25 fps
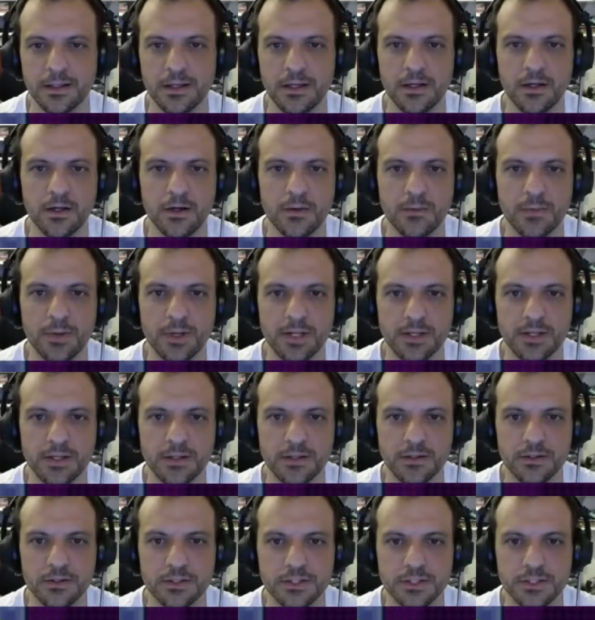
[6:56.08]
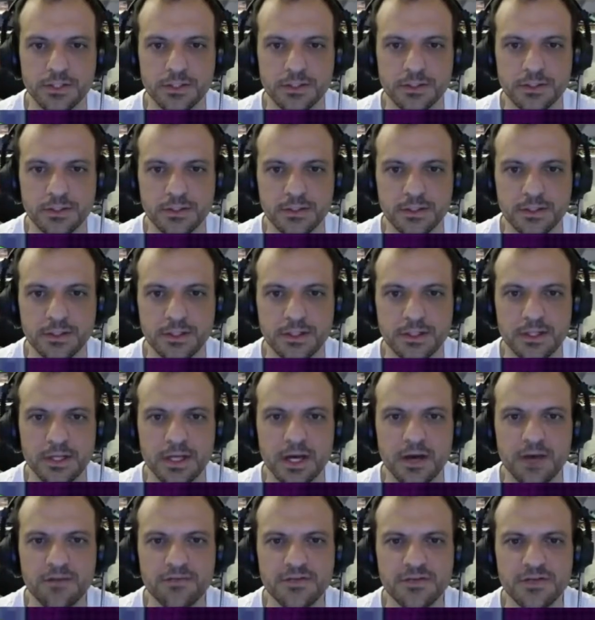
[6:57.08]
Oh my gosh.
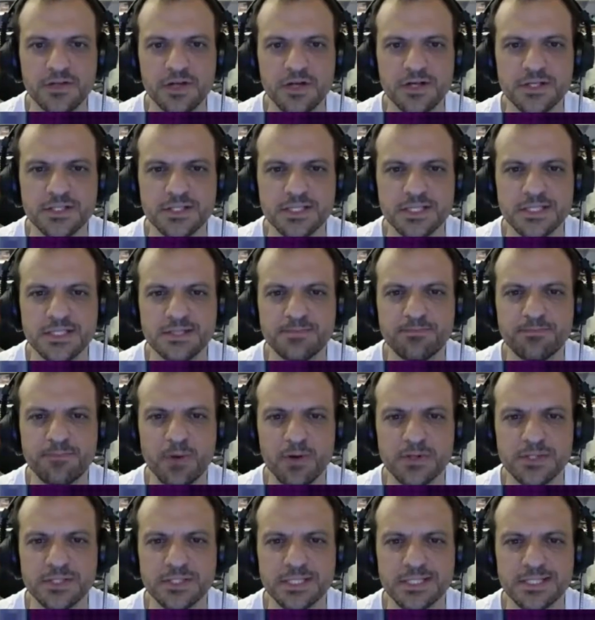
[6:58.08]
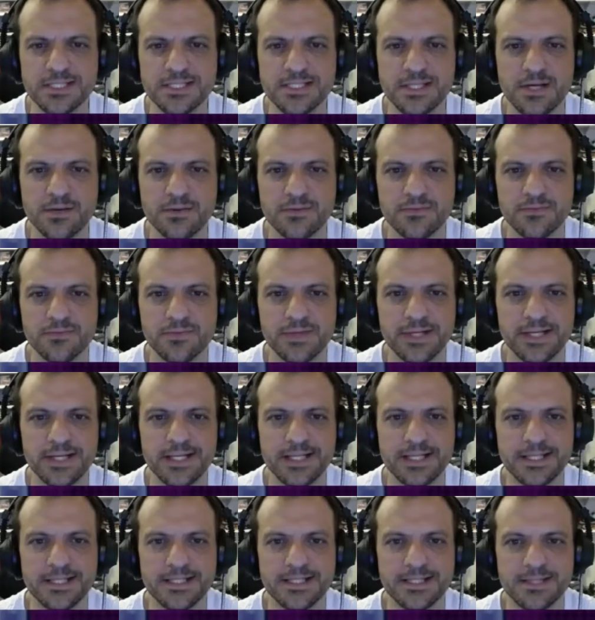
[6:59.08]
Have you noticed these bosses don't
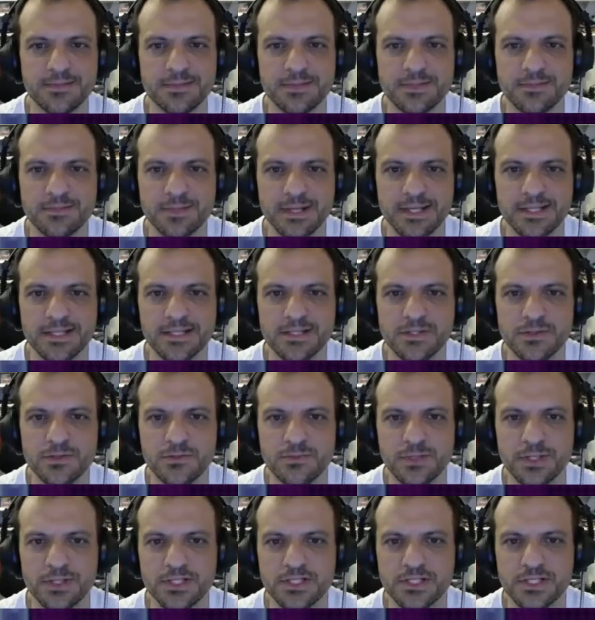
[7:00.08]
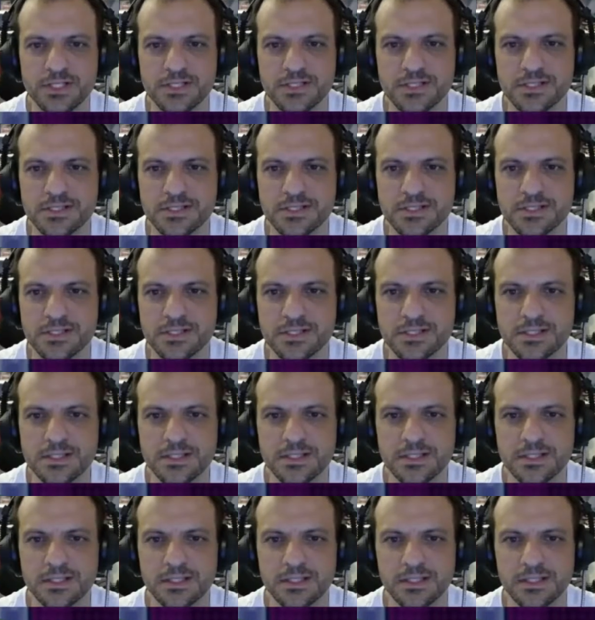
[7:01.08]
really seem to make too much sense
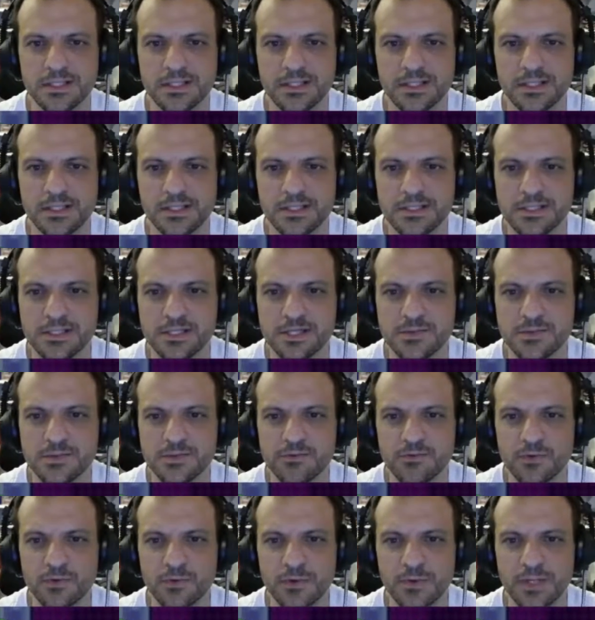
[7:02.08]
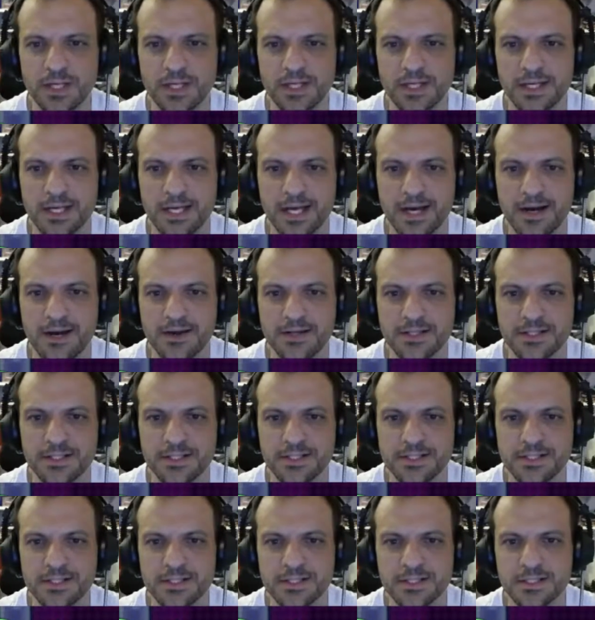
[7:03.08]
in terms of all the other
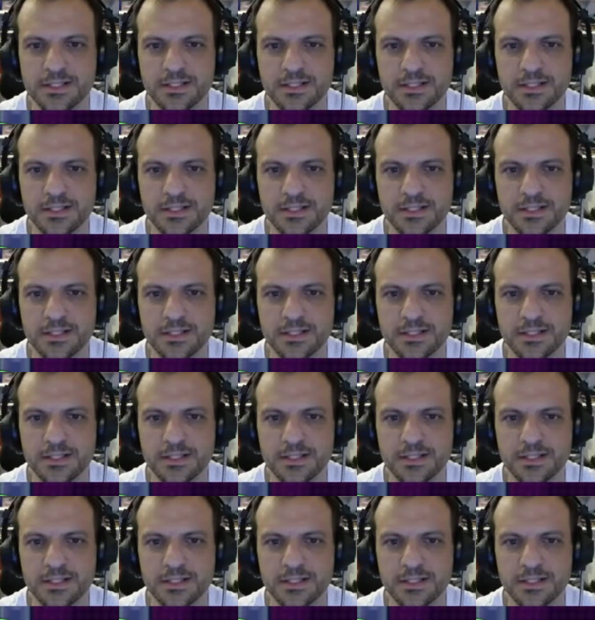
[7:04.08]
characters?